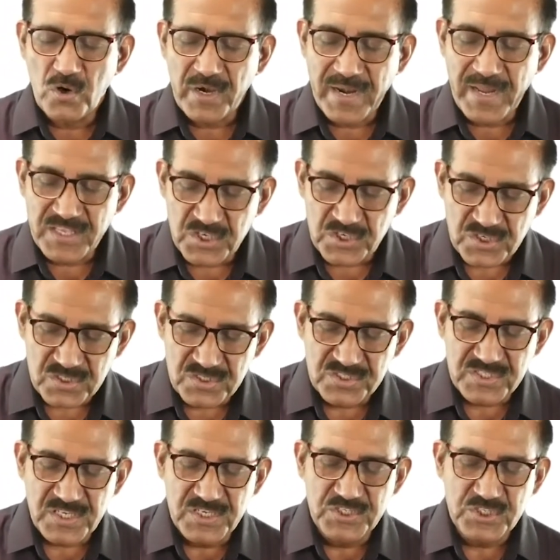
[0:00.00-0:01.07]

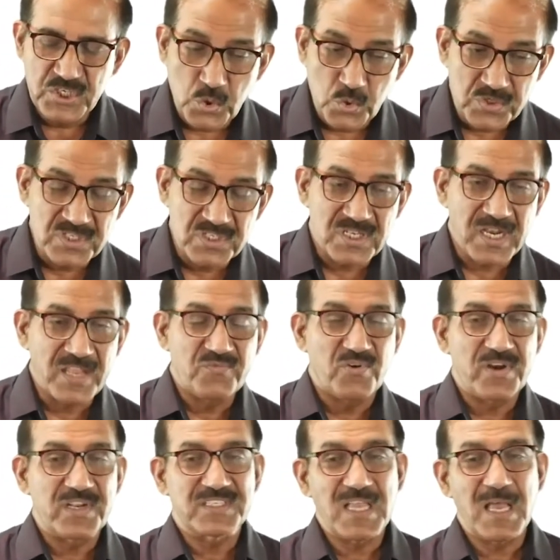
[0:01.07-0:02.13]
organizations and institutions, like
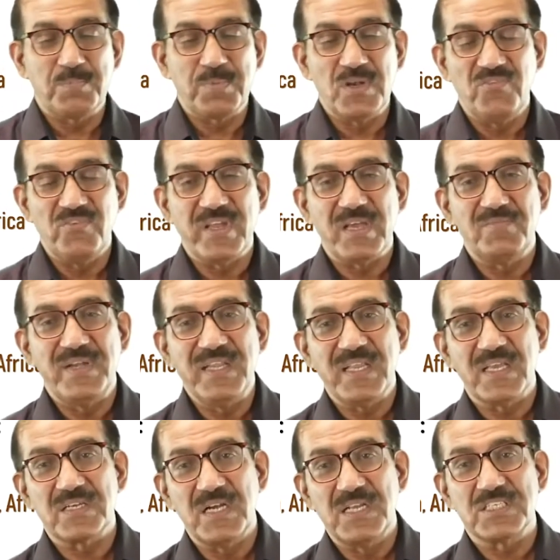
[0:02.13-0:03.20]
for example we have
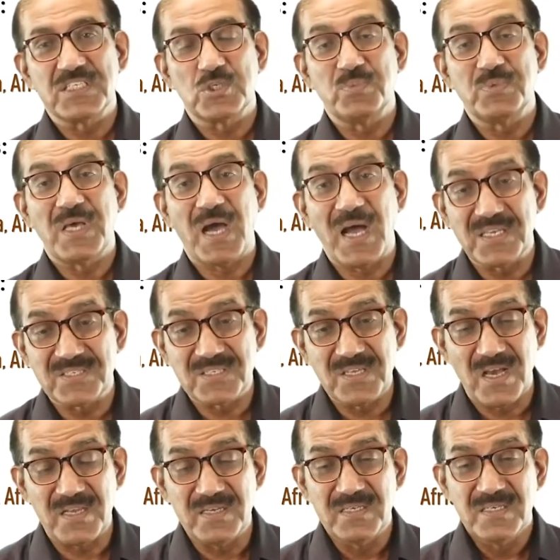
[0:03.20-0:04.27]
India's relationship with the
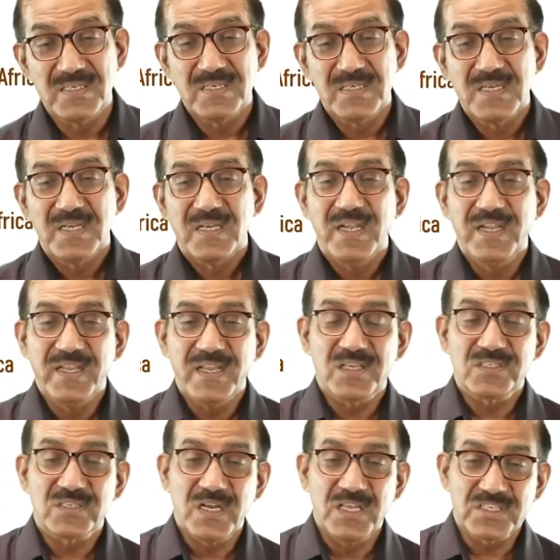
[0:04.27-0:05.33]
ASEAN,
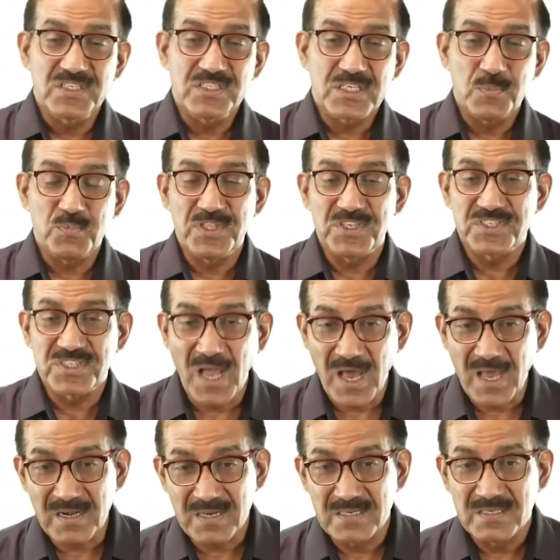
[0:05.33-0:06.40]
India's relationship with the
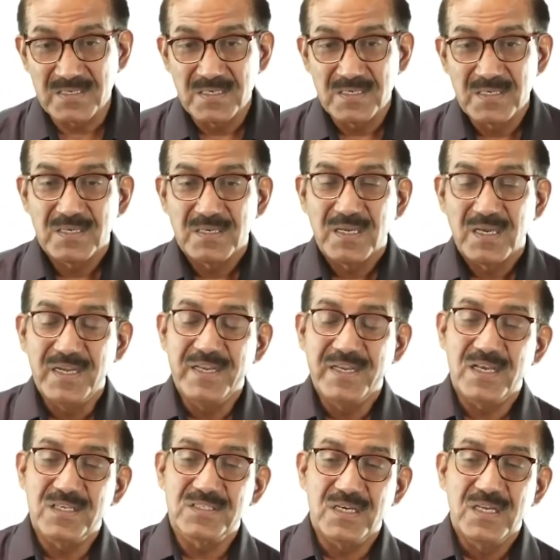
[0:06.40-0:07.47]
SAARC,
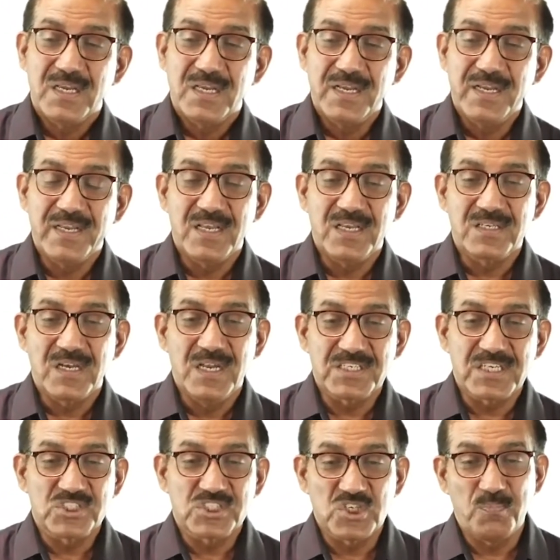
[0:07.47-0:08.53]
India's
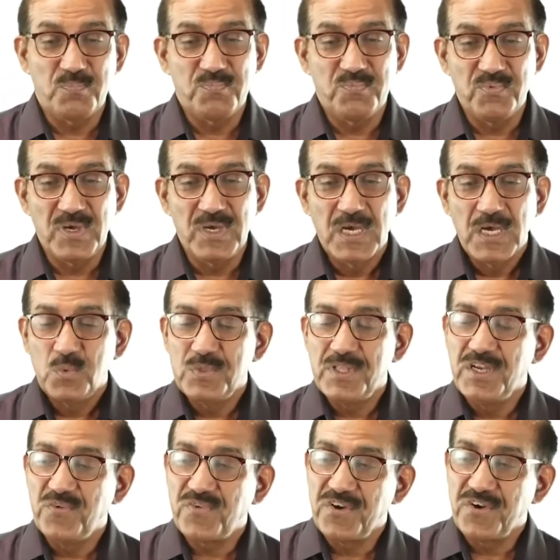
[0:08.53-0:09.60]
relationship
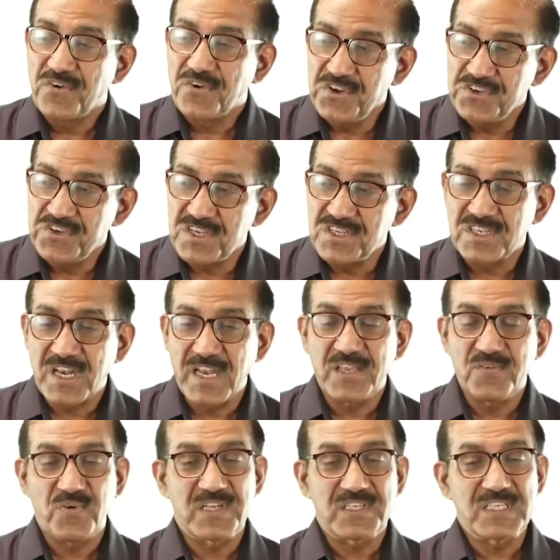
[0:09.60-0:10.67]
with the different regions,
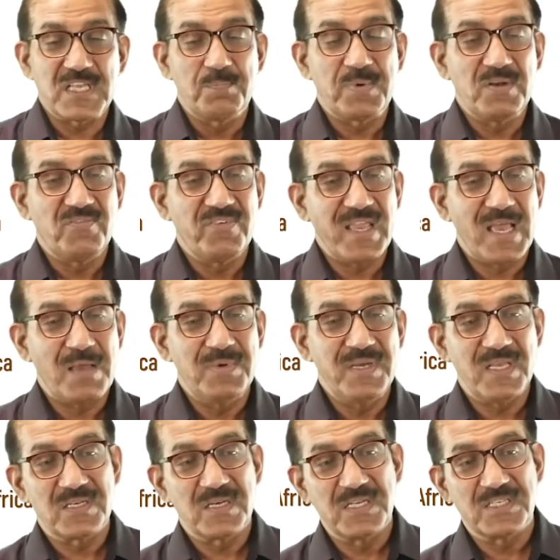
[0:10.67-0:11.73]
like for example we have
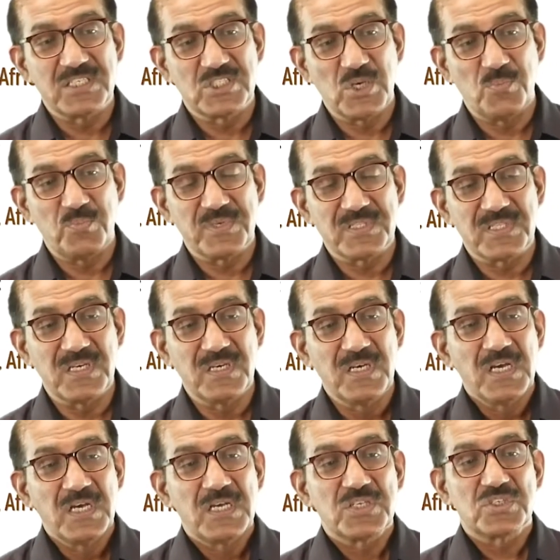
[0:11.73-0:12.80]
India's relationship with
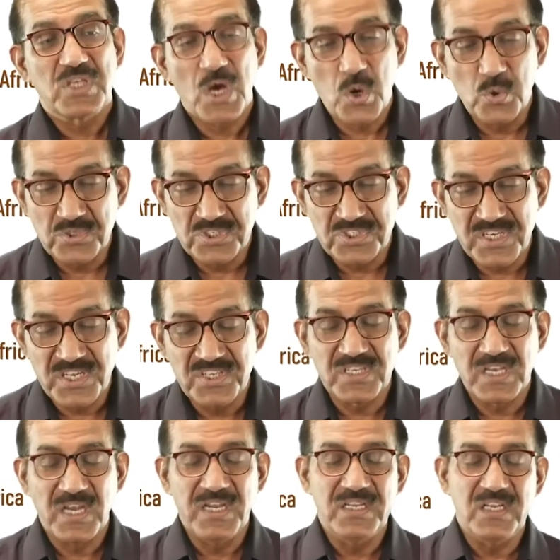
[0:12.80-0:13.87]
the Southeast
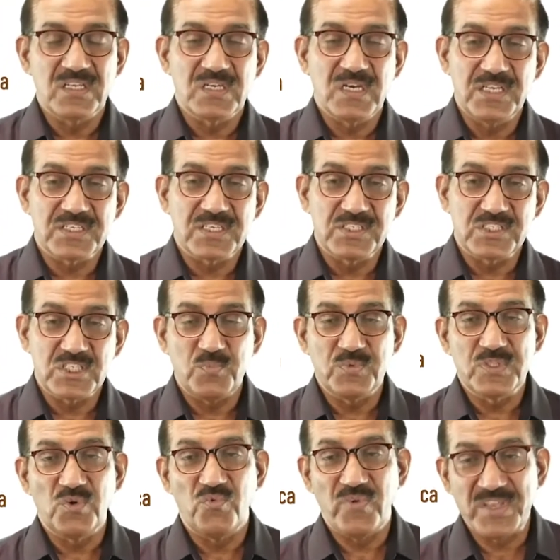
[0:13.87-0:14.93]
Asia, India's
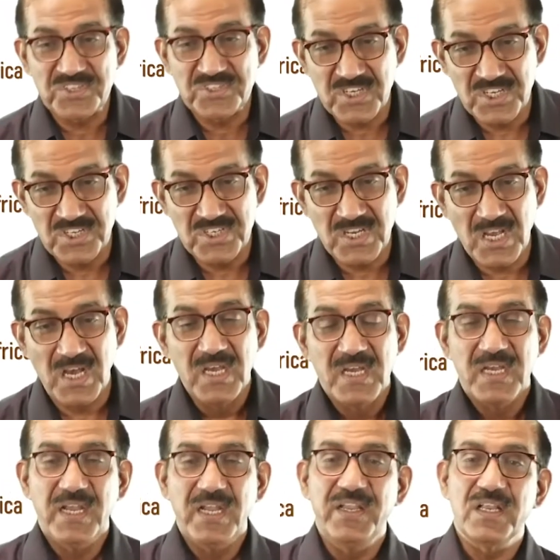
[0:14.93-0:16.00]
relationship with the West
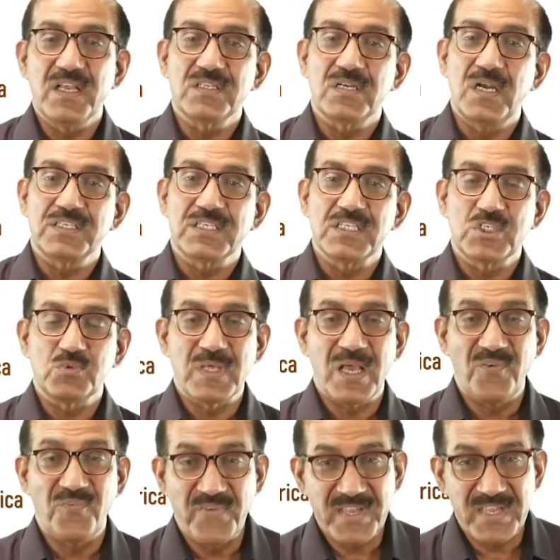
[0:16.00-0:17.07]
Asia, India's relationship with
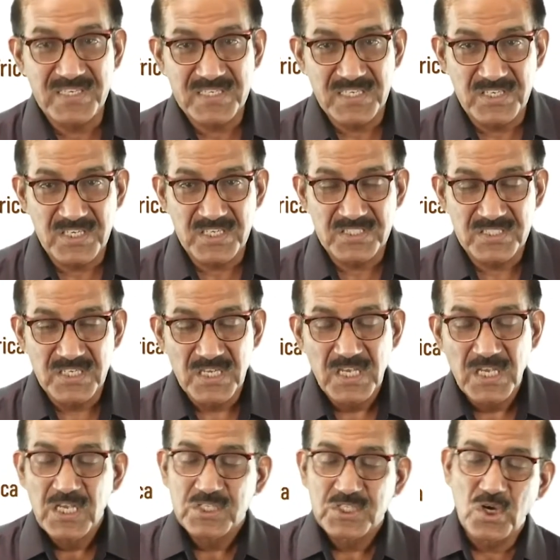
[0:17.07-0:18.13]
the African countries.
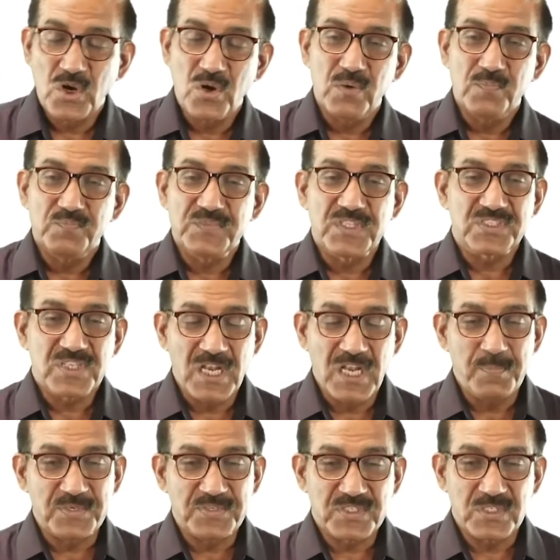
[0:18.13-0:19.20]
So the
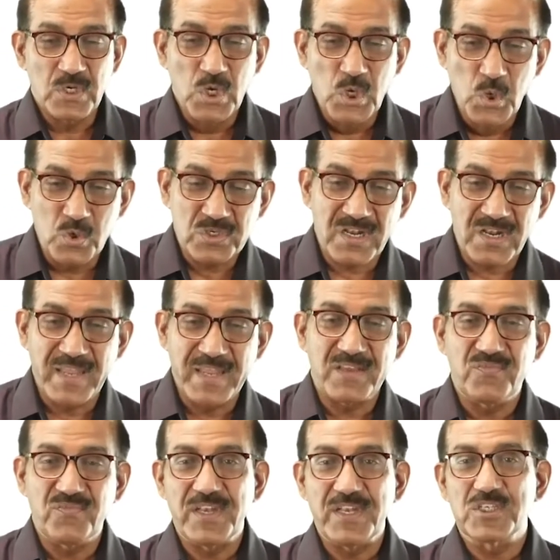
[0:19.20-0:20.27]
syllabus looks
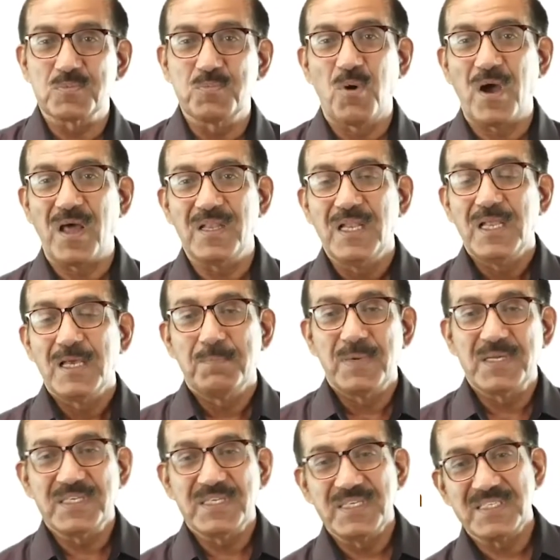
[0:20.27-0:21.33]
like very small,
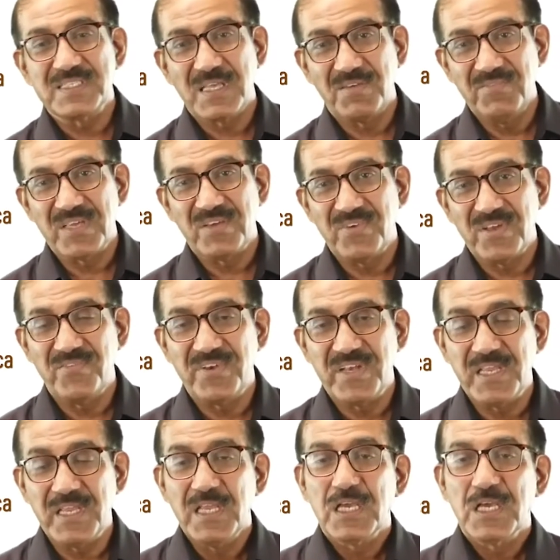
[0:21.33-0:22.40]
but it is having a very,
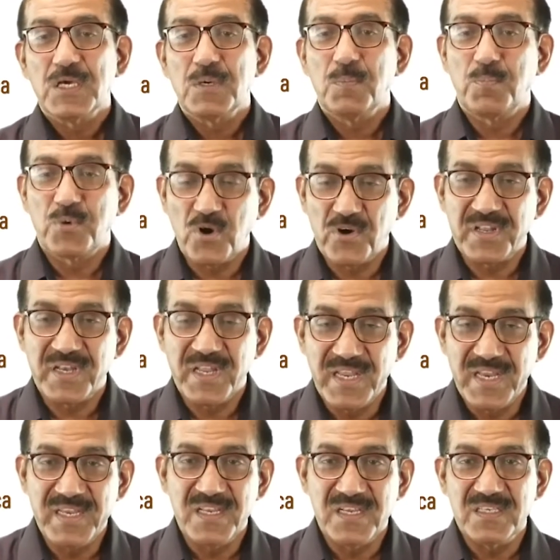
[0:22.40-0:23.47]
very broader
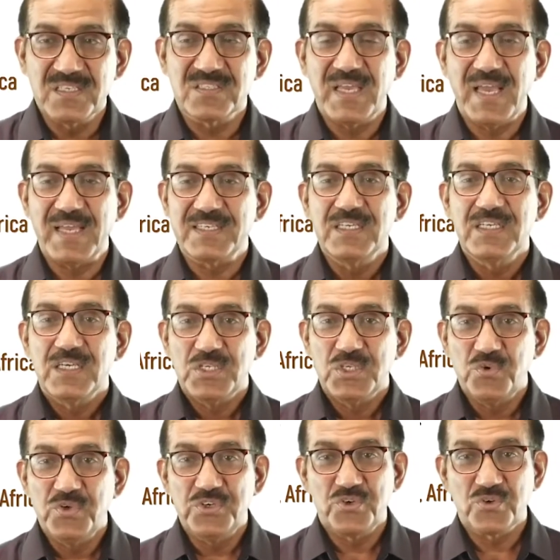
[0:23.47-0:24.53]
area that you